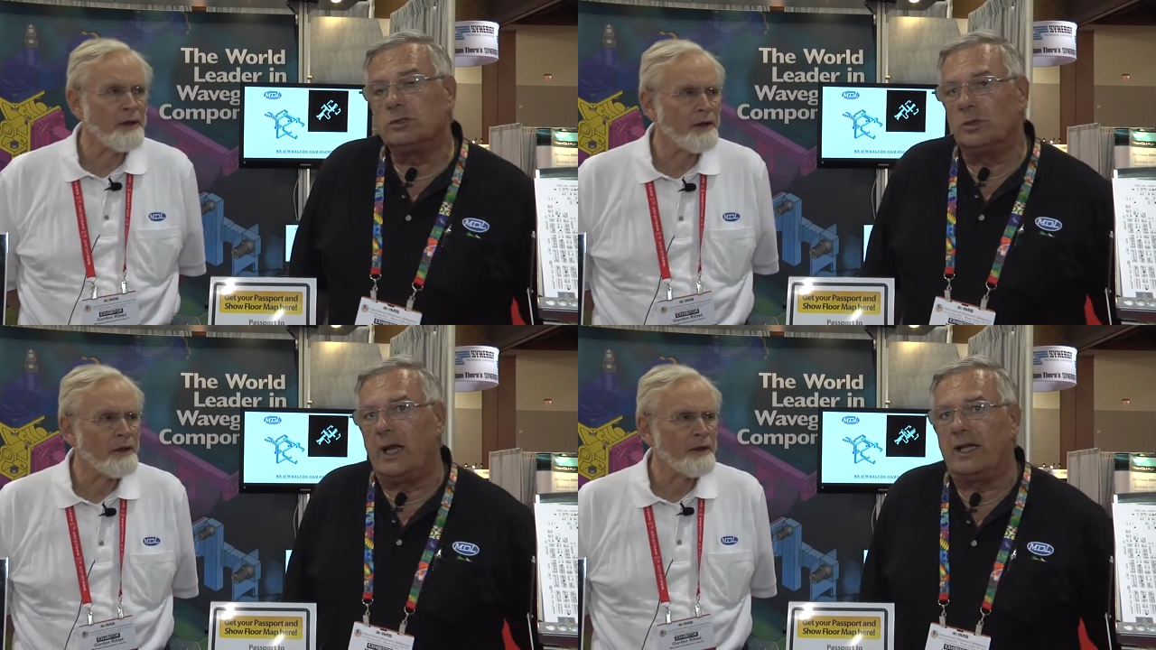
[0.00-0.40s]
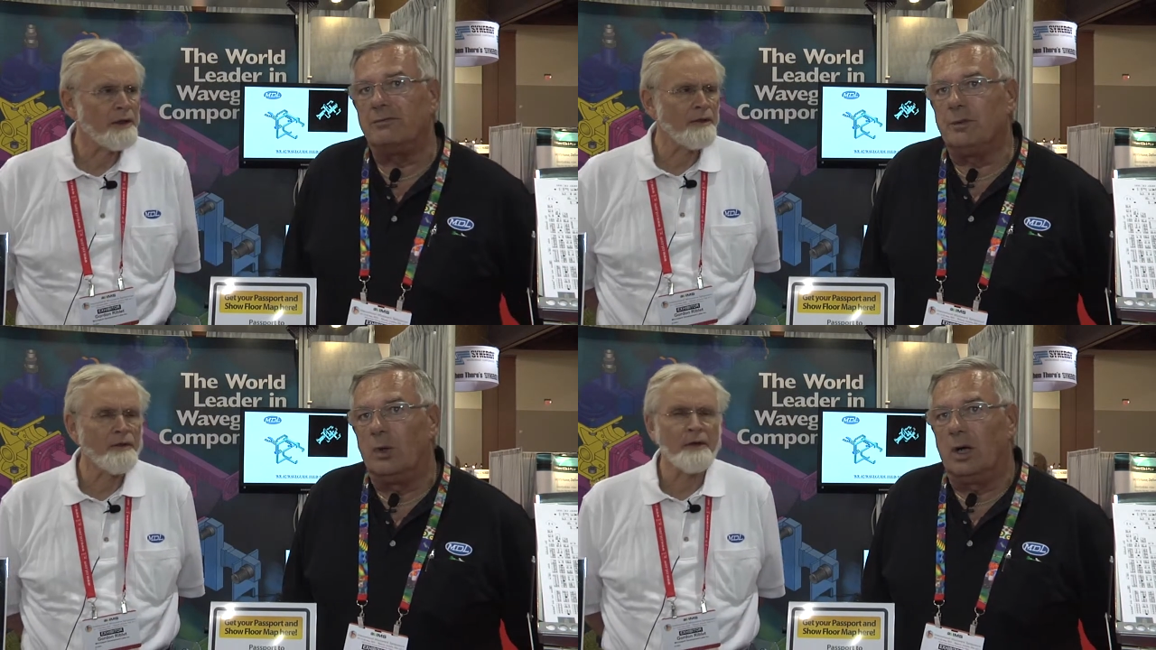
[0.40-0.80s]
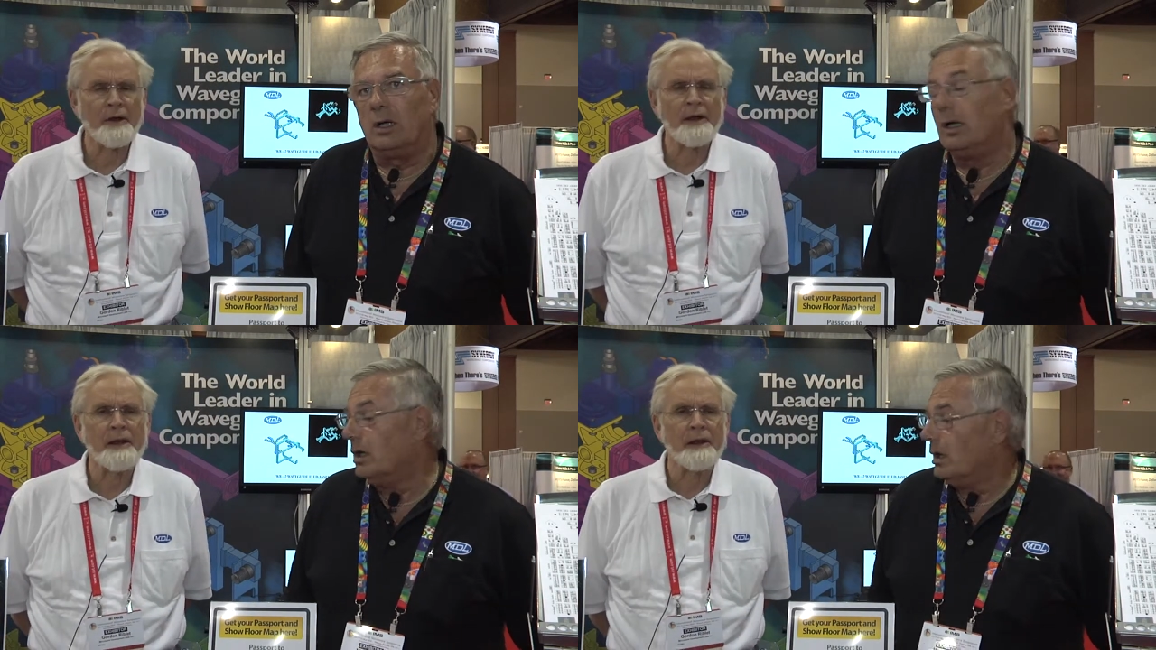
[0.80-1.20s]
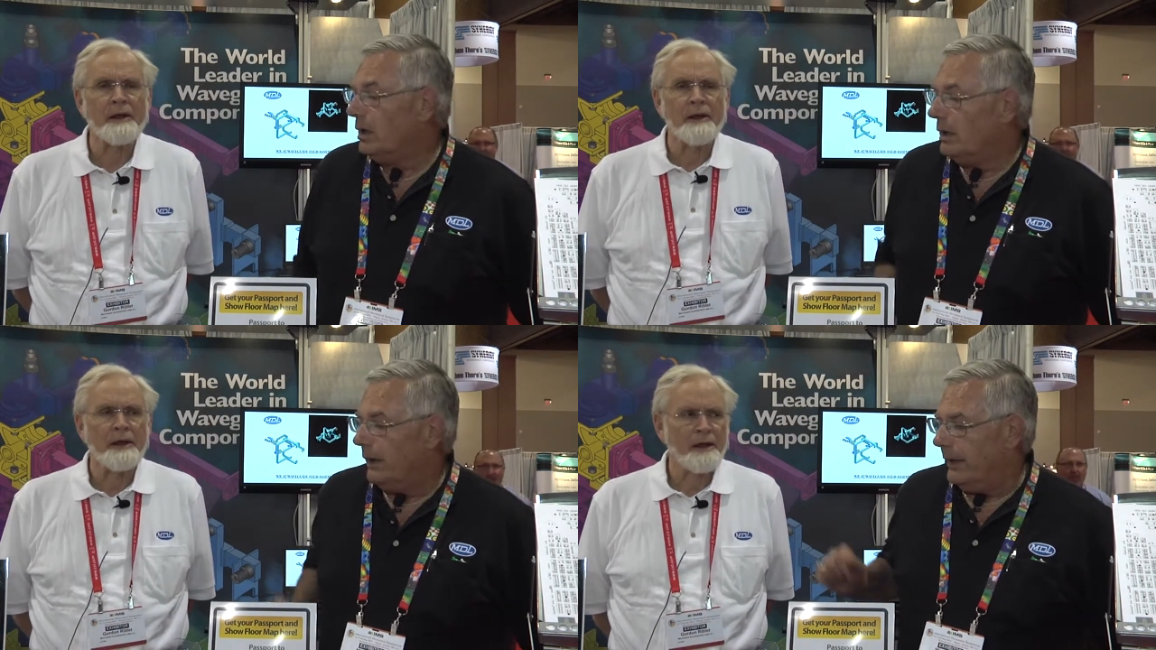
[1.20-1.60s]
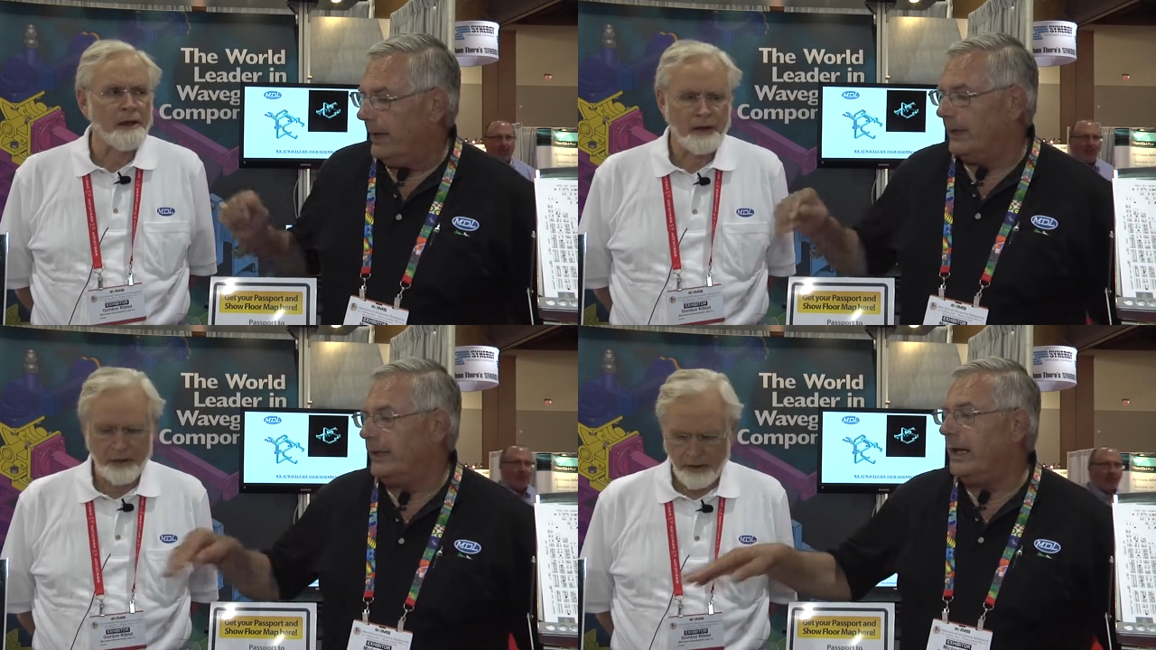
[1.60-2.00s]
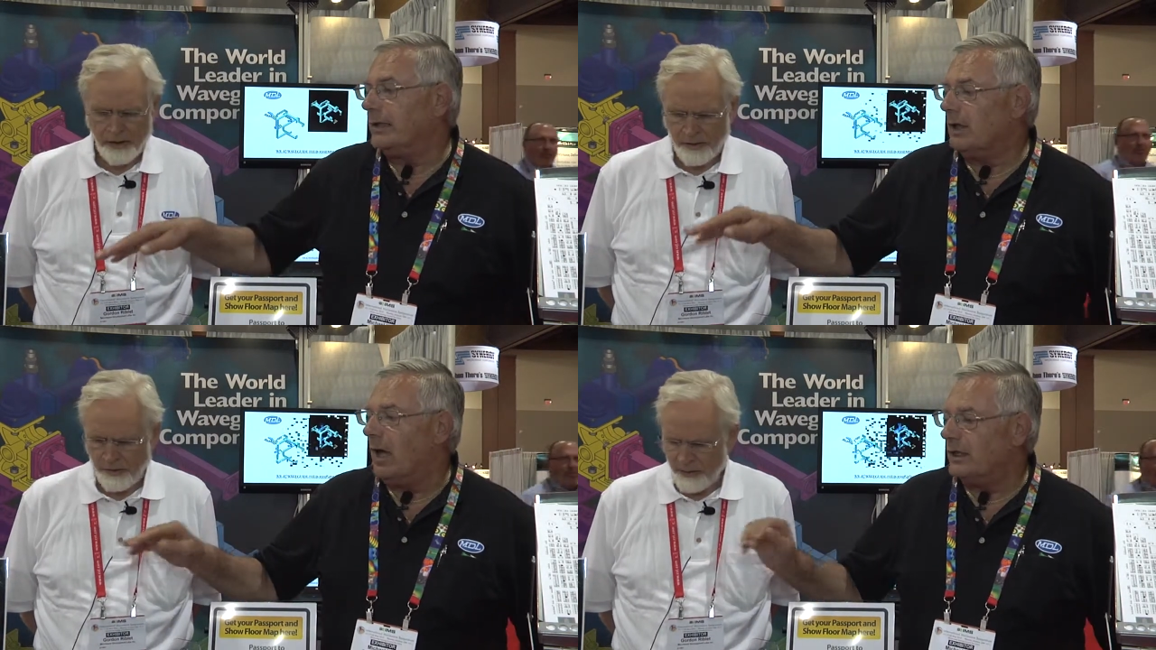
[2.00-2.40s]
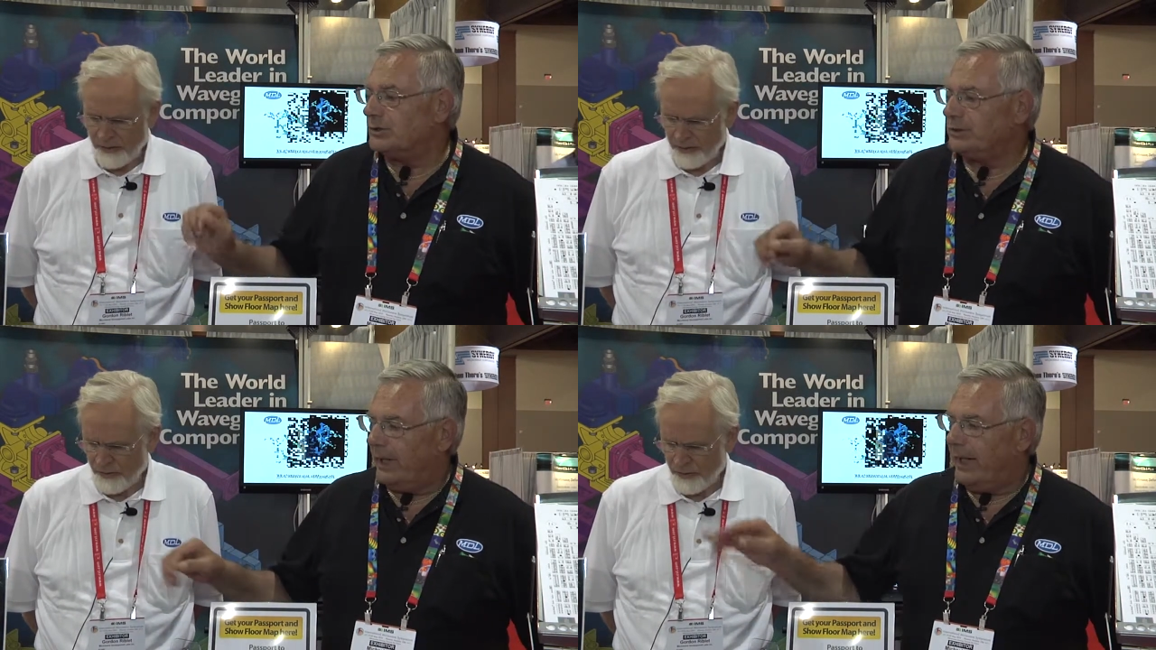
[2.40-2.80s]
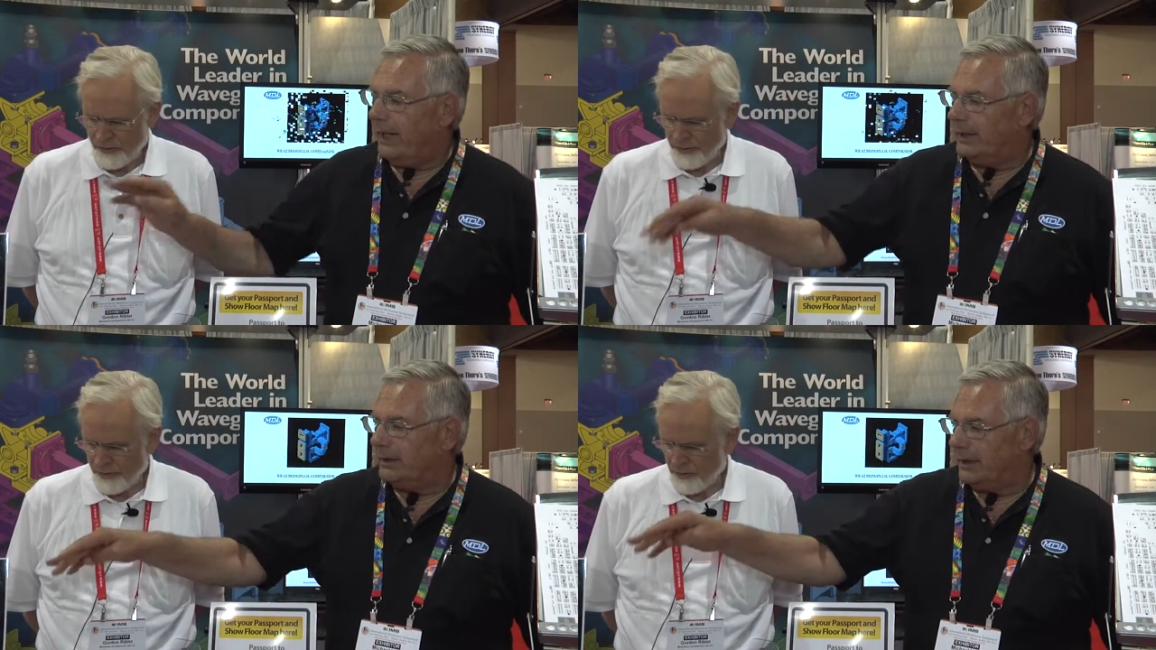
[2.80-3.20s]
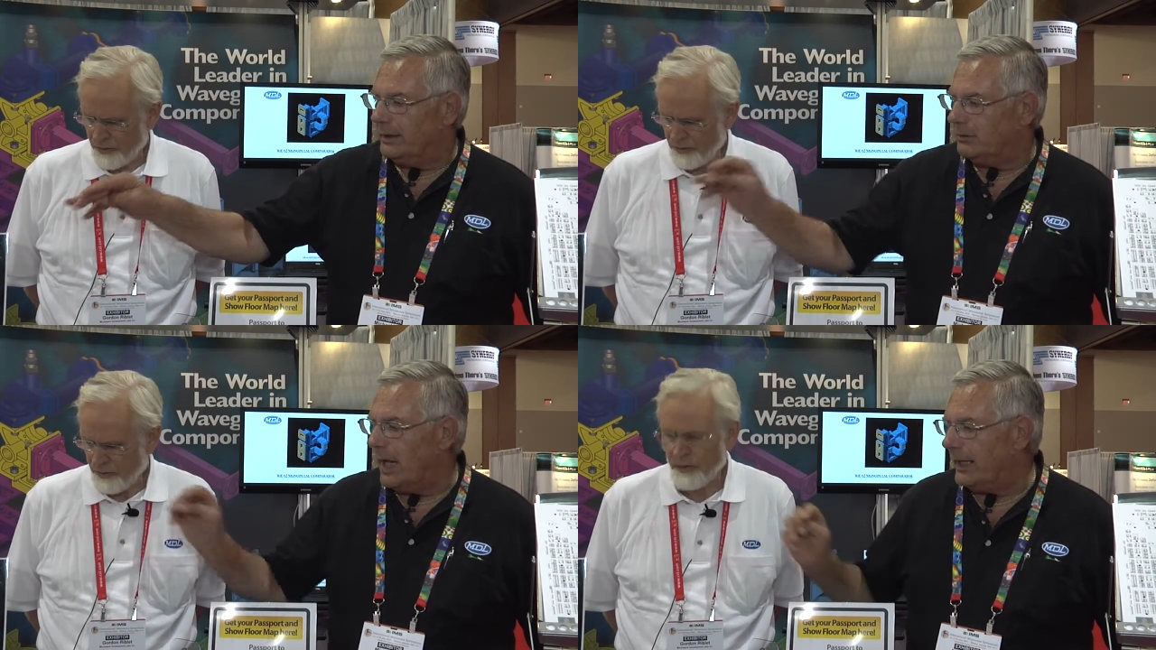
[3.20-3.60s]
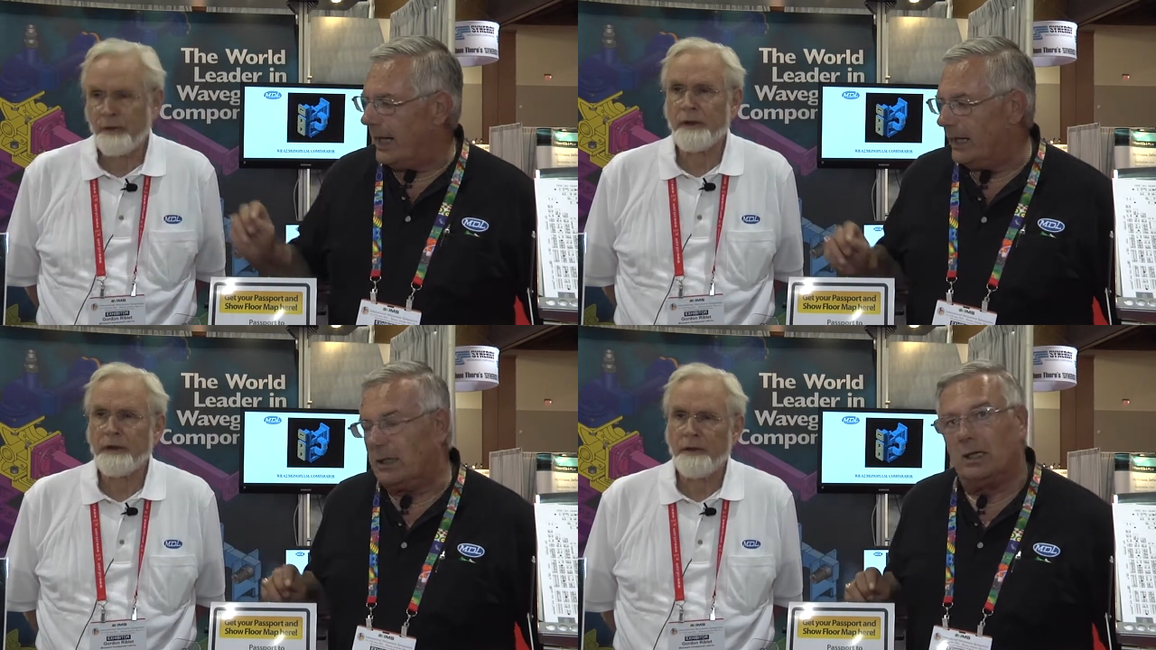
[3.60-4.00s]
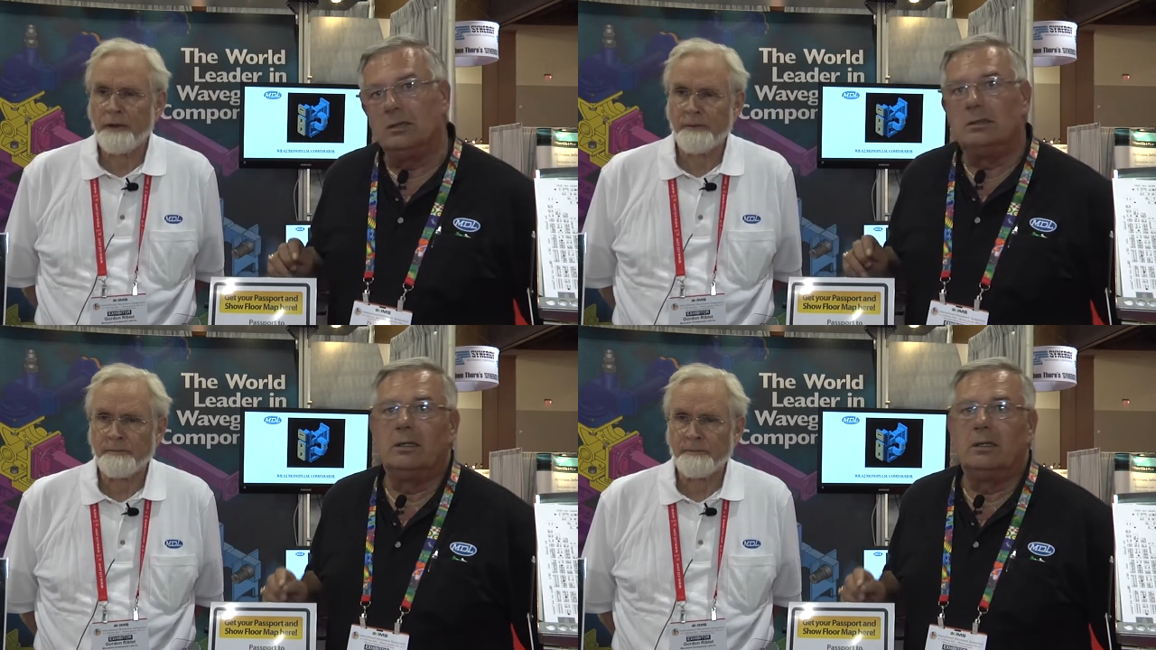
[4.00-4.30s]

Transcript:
Speaker 1: 284 in the end launch and in the right angle.